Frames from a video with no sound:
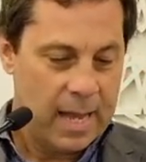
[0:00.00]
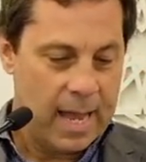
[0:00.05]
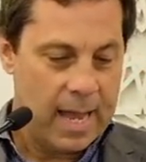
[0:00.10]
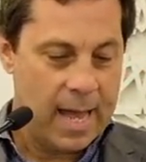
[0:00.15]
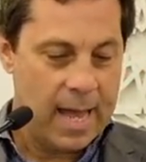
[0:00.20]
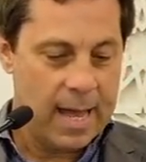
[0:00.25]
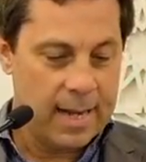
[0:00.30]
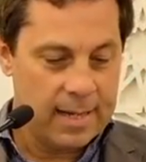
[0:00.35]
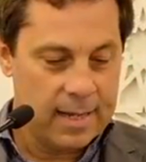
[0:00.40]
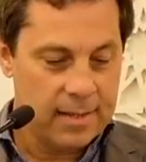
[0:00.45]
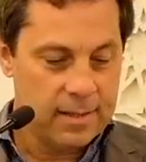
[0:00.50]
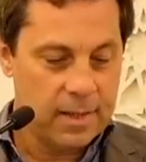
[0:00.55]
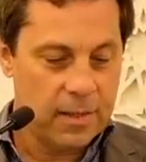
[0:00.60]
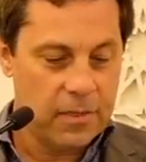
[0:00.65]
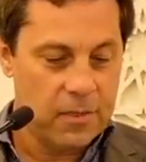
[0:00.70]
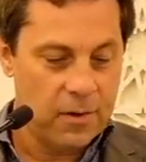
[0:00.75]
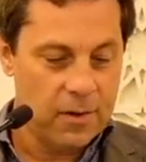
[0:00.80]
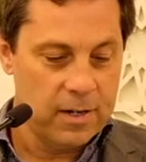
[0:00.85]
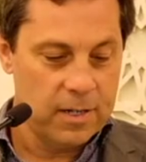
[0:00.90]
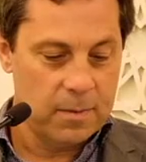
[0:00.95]
And in
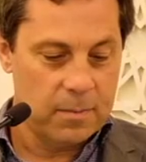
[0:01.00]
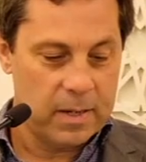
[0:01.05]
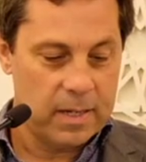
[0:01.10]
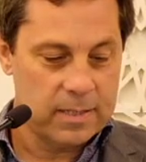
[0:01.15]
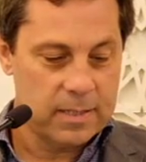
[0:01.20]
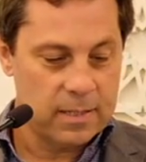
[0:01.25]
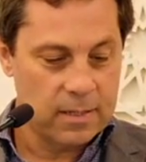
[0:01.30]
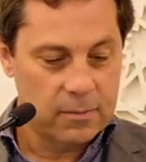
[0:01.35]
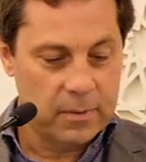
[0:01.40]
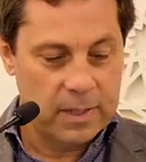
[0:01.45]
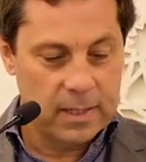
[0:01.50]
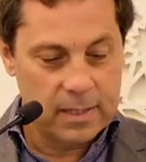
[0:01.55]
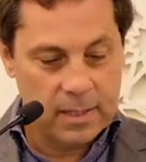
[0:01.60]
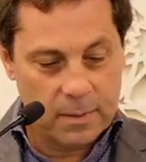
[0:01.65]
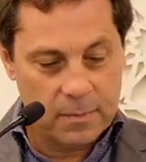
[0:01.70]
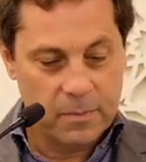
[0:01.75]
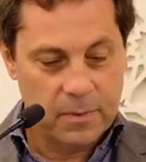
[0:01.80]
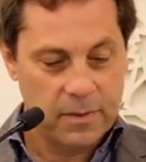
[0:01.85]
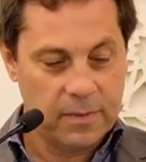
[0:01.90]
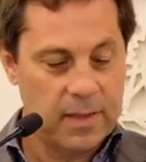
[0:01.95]
the third dimension, we end
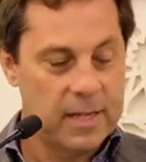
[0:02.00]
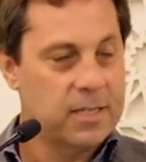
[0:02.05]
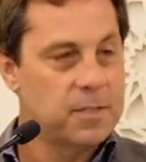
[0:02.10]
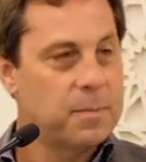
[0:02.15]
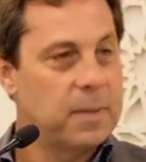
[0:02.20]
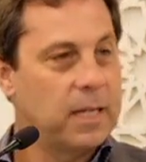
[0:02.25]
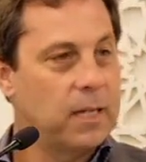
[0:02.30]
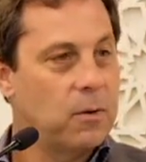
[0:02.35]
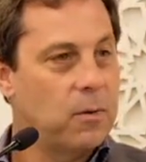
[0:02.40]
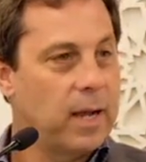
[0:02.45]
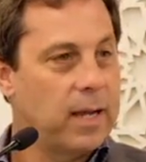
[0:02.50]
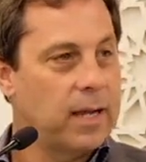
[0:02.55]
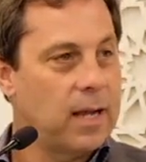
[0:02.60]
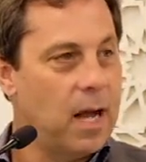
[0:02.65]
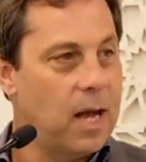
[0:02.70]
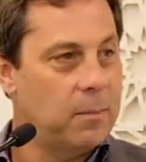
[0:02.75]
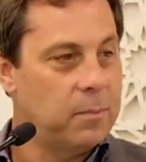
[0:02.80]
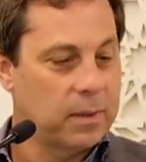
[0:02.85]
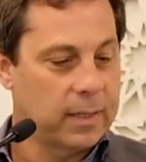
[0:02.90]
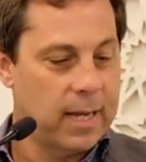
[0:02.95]
up with things being quite
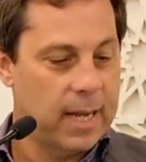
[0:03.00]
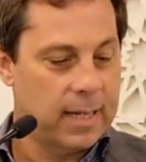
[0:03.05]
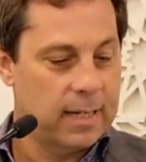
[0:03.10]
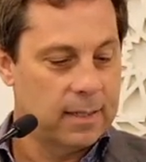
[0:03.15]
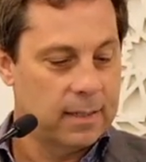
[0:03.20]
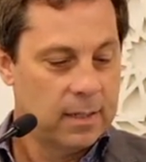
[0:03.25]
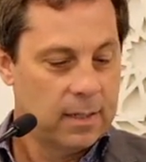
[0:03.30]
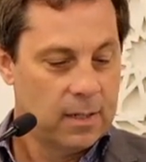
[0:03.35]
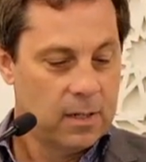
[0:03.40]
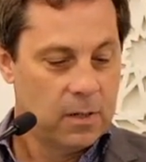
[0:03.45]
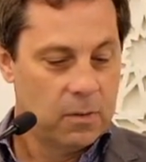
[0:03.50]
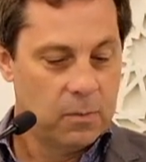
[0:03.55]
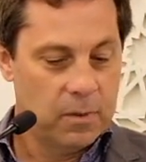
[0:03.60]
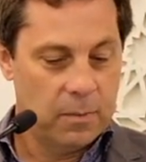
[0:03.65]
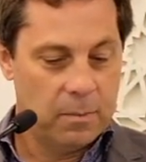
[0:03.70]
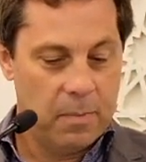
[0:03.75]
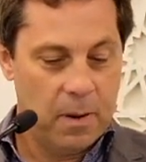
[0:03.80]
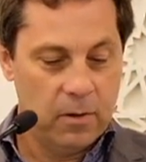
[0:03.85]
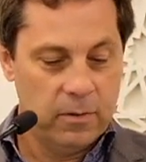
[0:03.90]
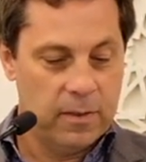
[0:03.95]
complicated,
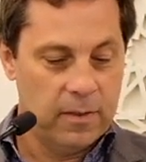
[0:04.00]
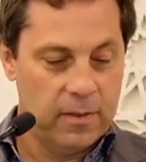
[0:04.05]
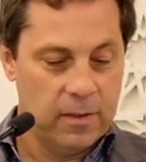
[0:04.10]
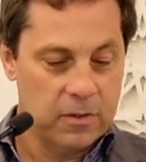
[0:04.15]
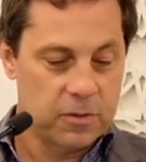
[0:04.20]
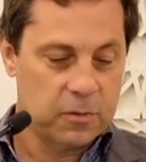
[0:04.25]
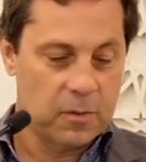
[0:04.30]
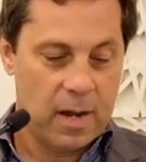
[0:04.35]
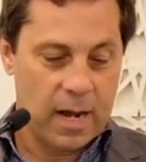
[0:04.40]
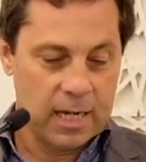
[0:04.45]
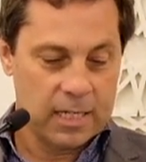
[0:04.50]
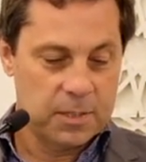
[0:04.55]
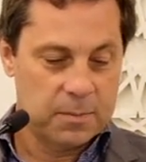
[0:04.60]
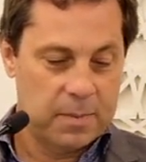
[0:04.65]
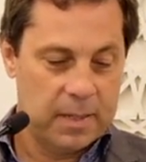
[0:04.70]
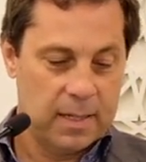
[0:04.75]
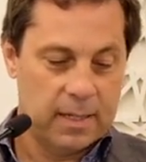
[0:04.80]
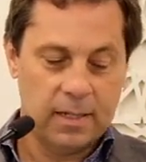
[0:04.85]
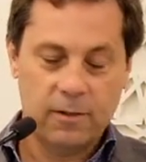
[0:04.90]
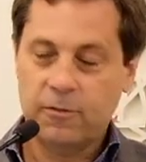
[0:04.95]
with both of those rocks
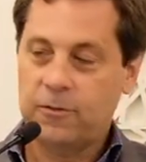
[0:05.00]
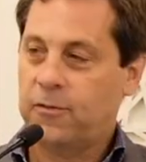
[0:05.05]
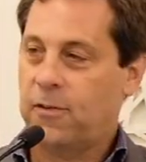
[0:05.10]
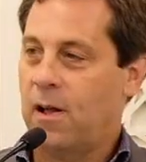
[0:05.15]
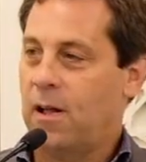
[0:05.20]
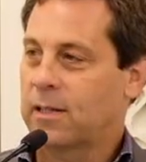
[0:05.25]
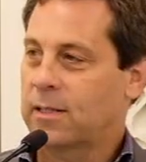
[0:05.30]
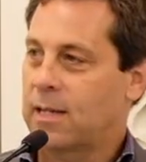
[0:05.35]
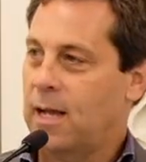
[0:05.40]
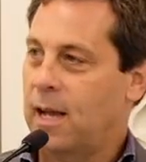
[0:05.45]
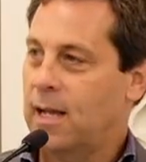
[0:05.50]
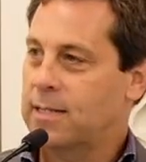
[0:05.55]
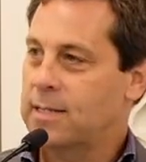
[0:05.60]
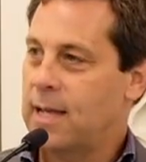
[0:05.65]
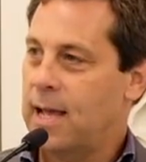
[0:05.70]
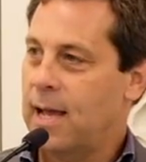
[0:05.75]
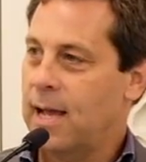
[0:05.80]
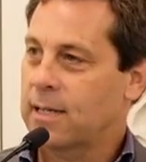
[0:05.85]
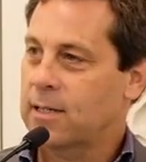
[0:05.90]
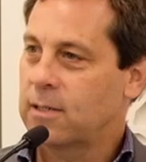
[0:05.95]
being in fault
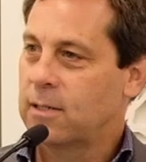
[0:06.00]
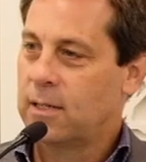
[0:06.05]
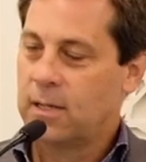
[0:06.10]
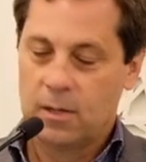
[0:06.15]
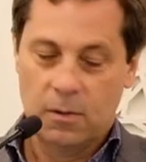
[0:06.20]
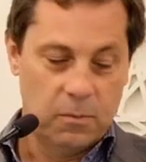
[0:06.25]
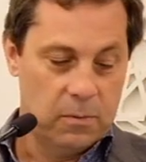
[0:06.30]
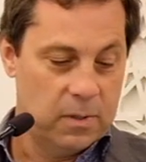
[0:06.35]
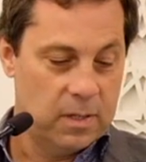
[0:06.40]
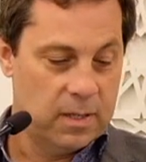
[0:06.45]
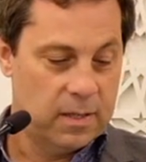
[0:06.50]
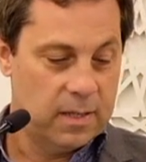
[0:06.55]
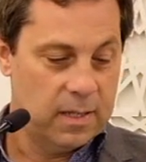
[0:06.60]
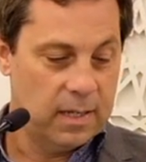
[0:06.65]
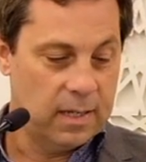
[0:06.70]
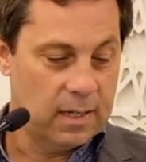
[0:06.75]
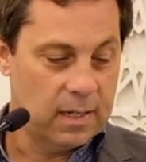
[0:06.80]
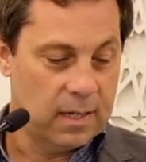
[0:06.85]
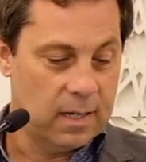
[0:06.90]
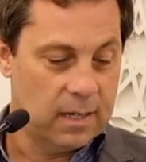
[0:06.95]
contact with
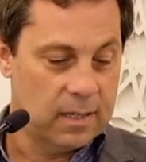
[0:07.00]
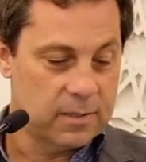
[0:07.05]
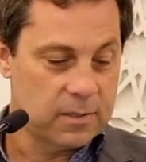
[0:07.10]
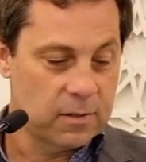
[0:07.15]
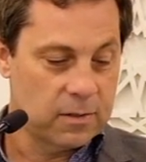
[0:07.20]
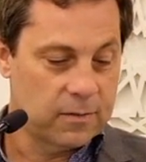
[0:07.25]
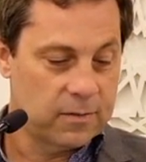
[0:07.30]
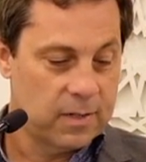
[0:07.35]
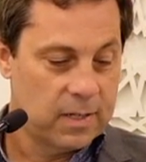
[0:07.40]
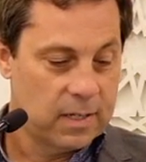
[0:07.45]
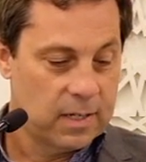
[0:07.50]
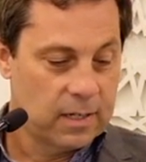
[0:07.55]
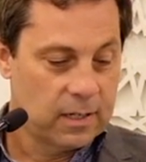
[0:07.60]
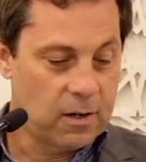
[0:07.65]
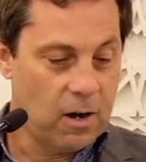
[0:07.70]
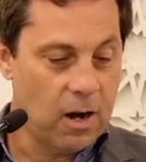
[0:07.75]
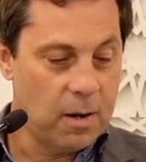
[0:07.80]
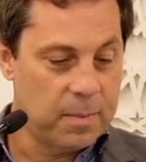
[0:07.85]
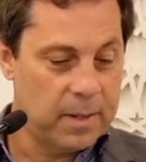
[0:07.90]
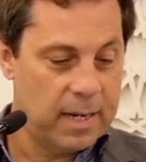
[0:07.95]
the sort of
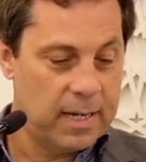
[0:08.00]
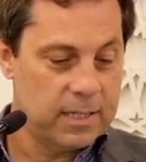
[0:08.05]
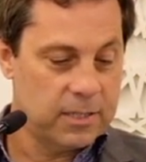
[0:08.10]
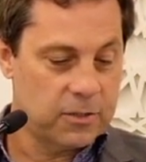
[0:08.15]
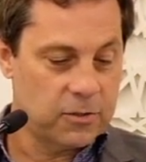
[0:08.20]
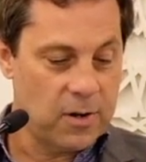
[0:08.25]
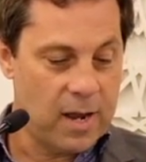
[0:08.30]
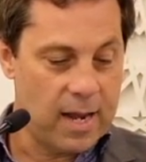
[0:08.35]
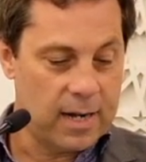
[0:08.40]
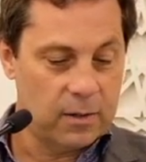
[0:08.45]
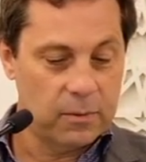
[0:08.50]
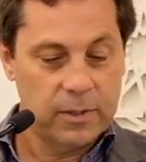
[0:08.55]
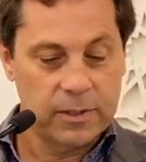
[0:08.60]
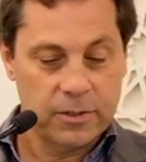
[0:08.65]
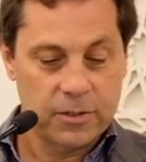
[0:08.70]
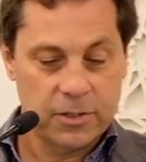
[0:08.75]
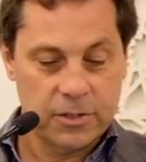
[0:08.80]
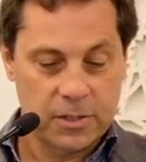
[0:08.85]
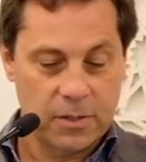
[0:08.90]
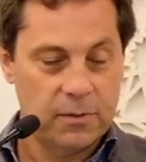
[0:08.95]
carbonate strata,
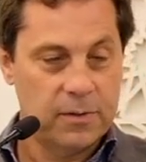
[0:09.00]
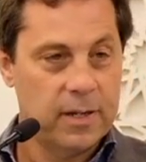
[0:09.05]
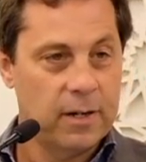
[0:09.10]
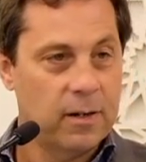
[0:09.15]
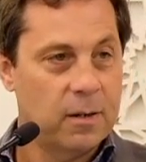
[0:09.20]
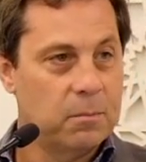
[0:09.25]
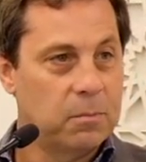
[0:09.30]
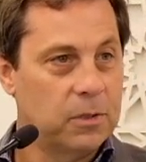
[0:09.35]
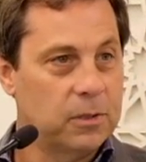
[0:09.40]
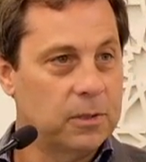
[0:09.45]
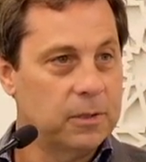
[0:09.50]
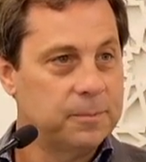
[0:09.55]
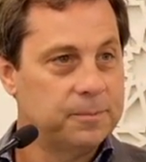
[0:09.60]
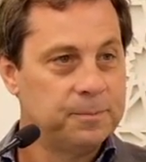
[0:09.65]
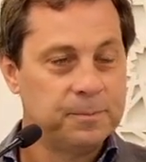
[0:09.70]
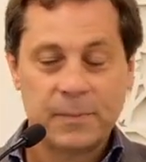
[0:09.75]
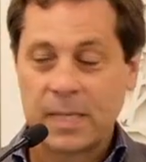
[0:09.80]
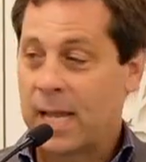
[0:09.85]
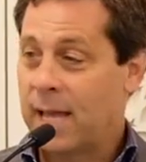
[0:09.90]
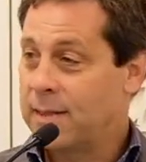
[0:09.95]
which are shown there in blue.
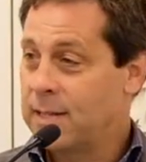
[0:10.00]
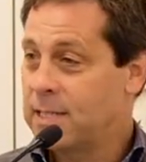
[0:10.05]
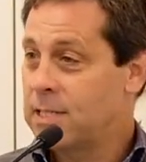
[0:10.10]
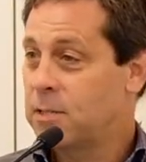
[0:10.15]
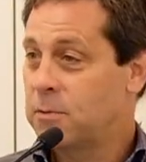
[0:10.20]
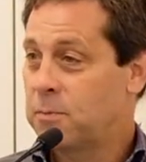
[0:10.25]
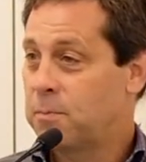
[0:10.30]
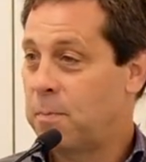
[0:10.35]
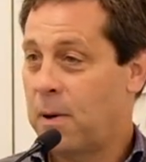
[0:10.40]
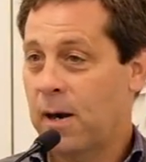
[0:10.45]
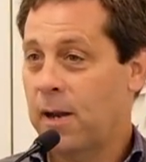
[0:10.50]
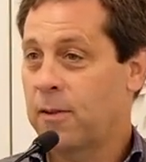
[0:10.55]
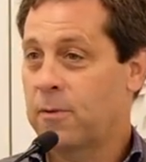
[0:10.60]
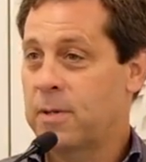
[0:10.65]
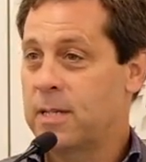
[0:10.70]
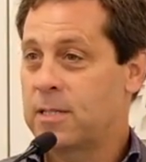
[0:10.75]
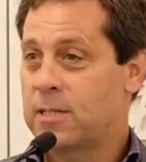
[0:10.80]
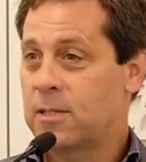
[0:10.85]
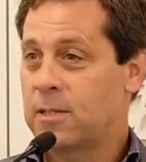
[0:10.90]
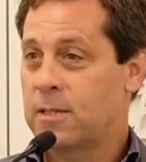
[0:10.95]
And this is part of the
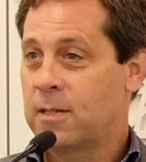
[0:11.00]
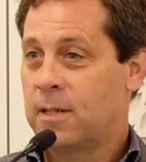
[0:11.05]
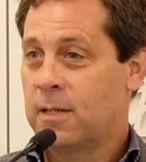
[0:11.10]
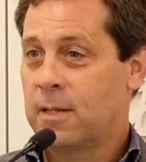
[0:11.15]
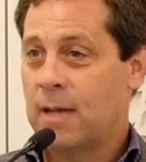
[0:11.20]
reason